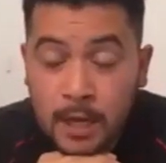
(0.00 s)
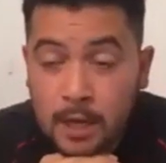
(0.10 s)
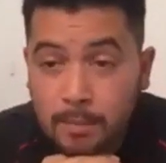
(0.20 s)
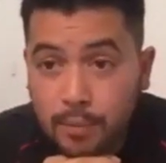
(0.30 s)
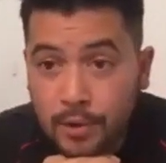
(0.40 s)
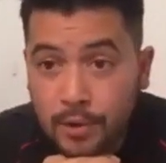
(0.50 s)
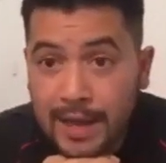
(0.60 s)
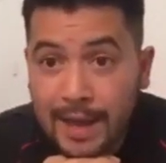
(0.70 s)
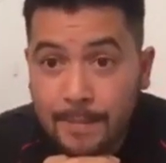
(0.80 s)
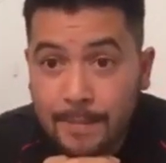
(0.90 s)

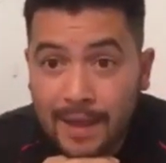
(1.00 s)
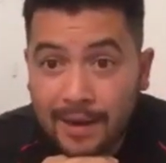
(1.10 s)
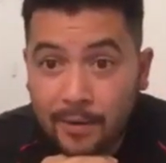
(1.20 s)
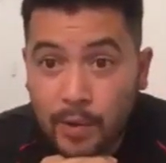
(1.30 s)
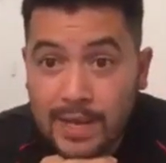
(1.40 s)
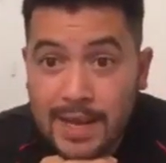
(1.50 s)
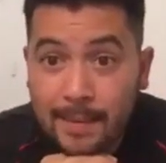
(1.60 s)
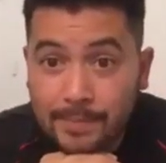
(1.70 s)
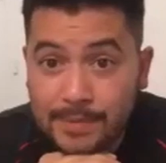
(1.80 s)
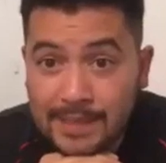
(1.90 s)
prehab and
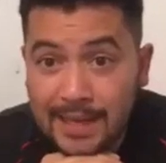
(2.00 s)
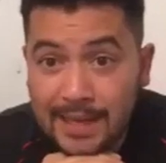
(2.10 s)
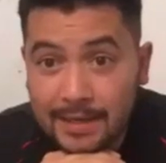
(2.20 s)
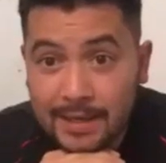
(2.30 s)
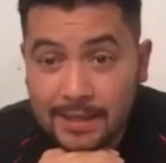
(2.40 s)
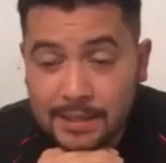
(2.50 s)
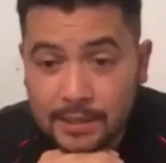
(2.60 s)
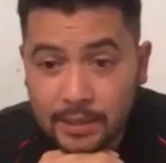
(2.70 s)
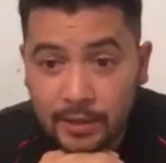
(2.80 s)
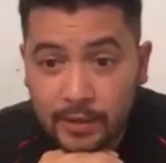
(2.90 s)
rehab techniques.
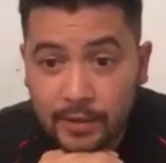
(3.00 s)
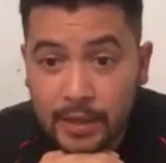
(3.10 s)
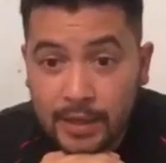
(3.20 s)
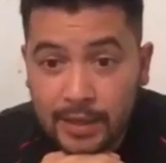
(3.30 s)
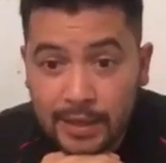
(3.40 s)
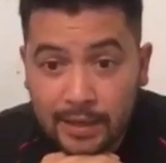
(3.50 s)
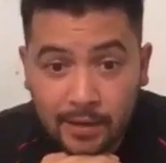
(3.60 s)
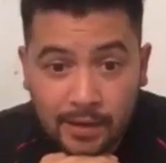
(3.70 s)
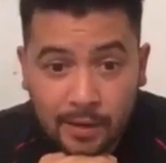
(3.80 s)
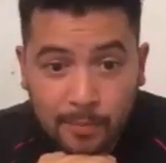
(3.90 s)
So get
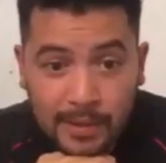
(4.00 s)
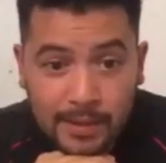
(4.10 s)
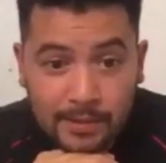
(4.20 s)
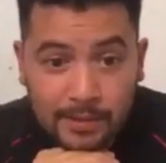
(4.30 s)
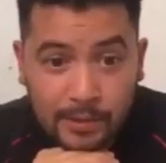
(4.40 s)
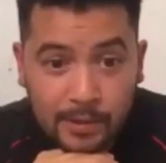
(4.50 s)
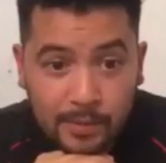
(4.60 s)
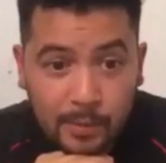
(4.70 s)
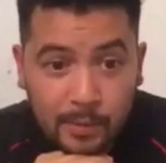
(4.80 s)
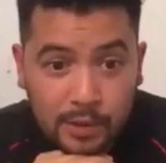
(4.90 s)
along. I'll be there too. I'll
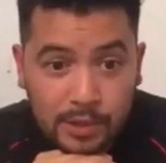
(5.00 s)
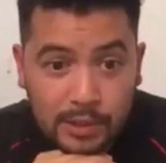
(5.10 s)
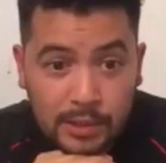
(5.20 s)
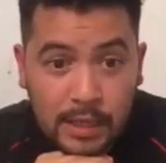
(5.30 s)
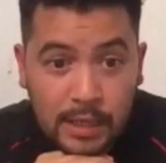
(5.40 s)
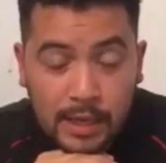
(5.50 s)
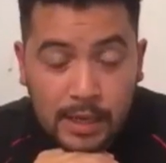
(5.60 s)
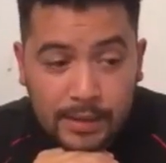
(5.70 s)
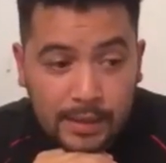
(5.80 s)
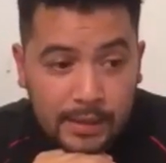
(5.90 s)
be watching. And
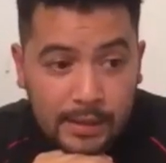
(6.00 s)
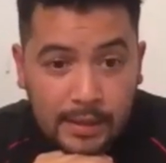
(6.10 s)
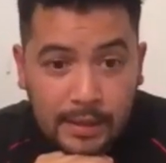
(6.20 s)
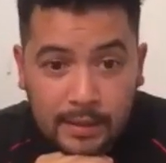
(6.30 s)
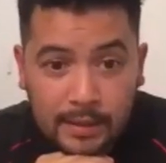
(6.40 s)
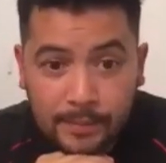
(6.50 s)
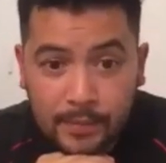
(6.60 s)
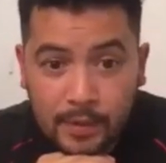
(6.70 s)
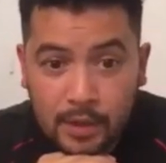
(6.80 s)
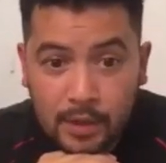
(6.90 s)
then
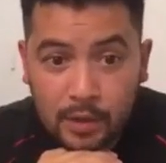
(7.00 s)
you'll